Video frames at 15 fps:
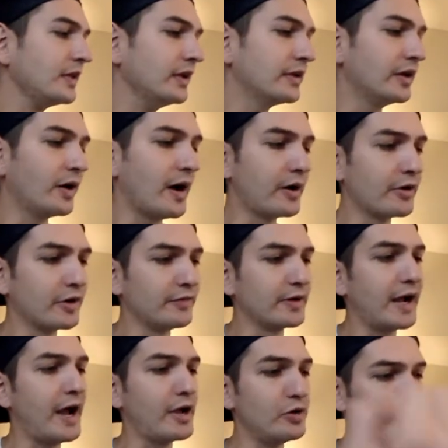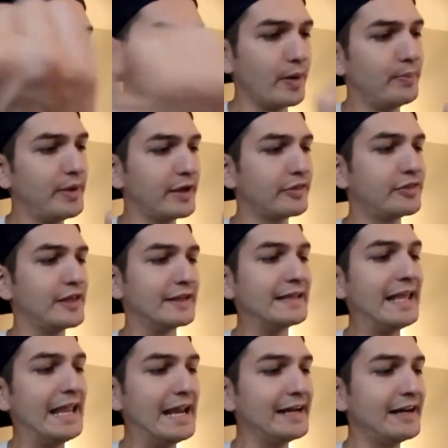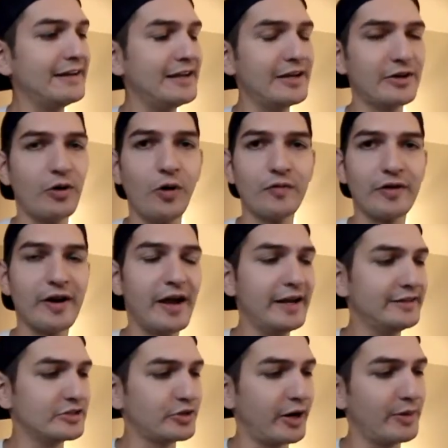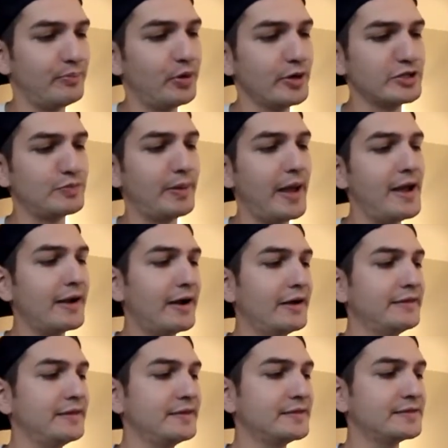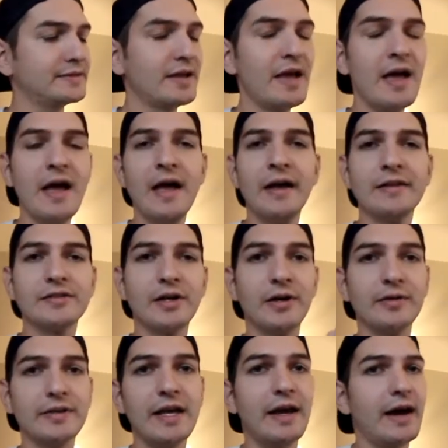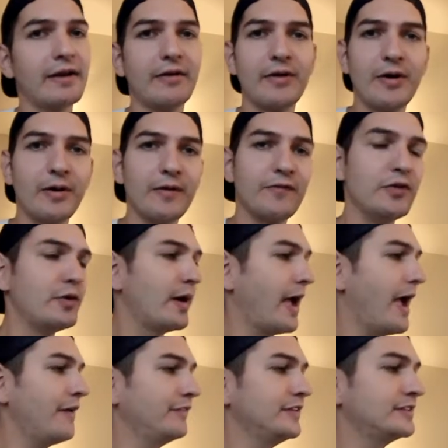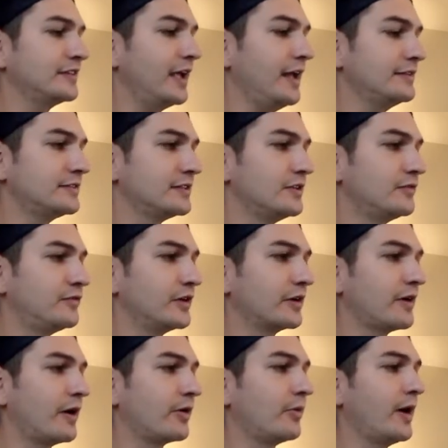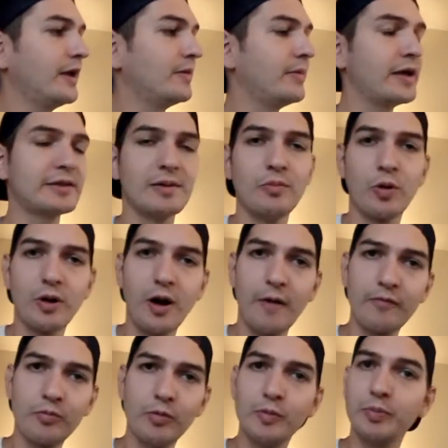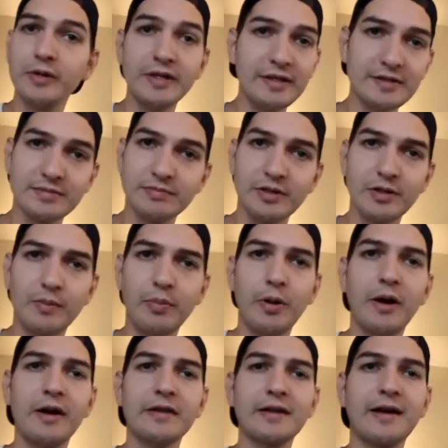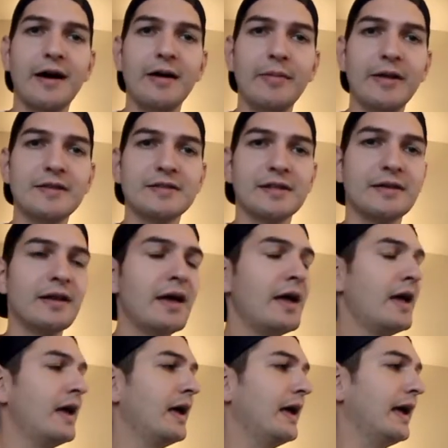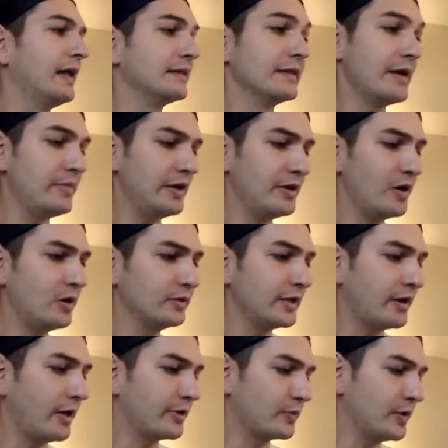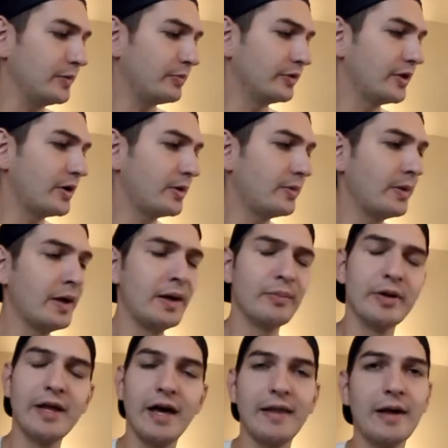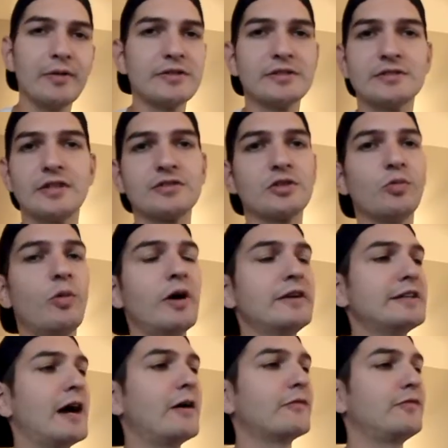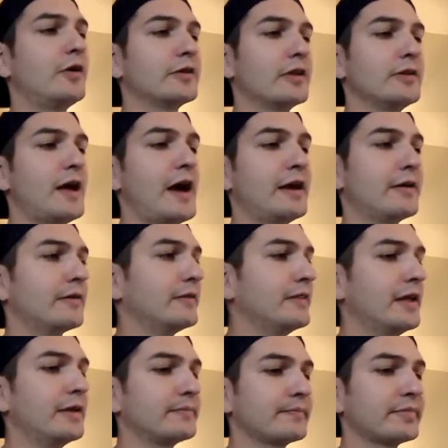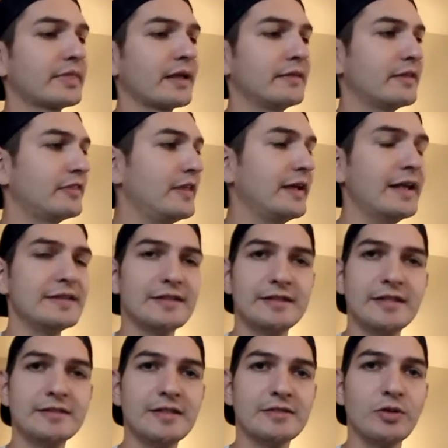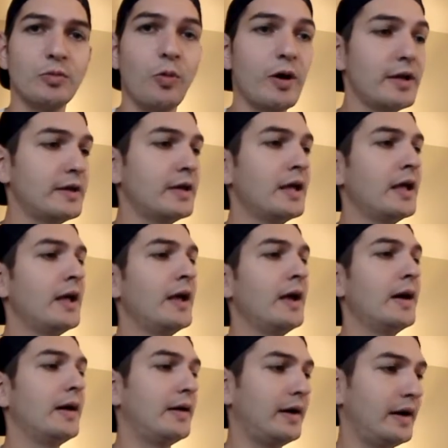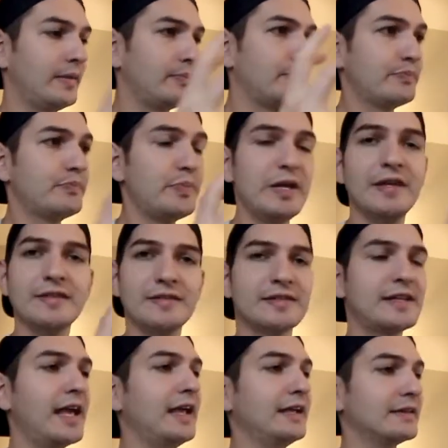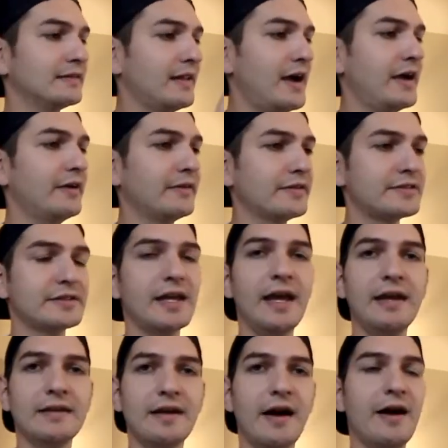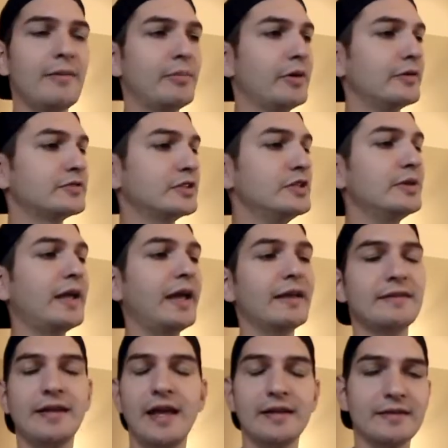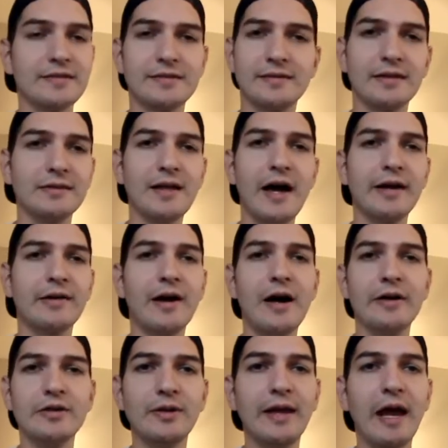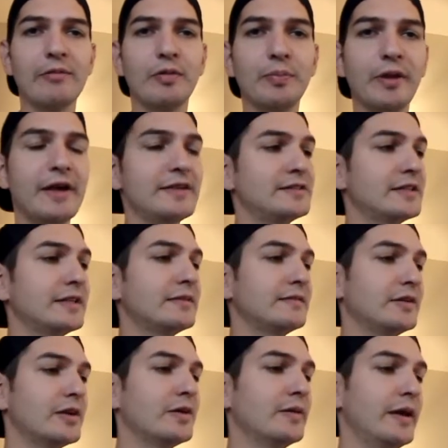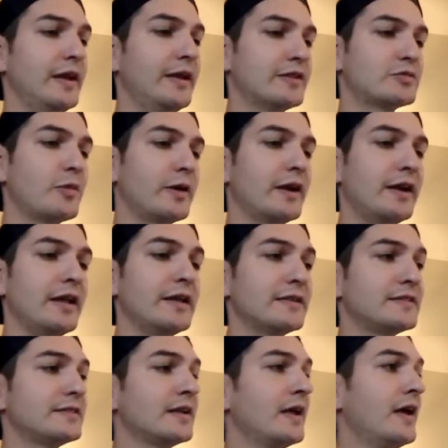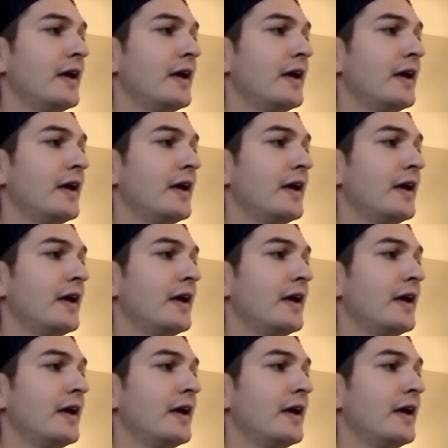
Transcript: You know, I heard of a guy who put a big thick can in here overnight to try to push back on this. So yeah, I don't know. If you have these skates and you figured out a way to make them more comfortable, please, you know, put it in the comments and let me know, let other people know. But yeah, that was just the one downfall, the liner. And then the thing is that this is a one piece skate, liner skate combo, so you can't take the liner out, you can't replace it, you know, it is what it is.